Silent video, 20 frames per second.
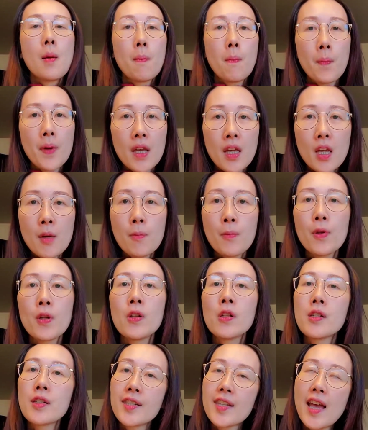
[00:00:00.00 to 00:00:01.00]

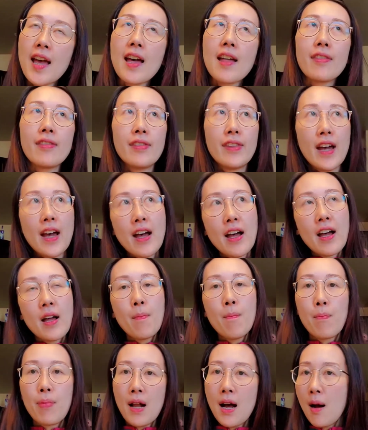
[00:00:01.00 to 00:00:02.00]
people said
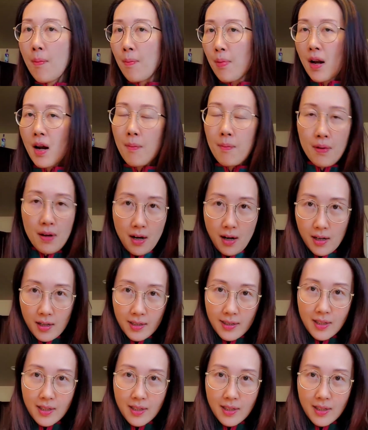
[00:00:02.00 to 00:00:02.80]
that blah blah blah.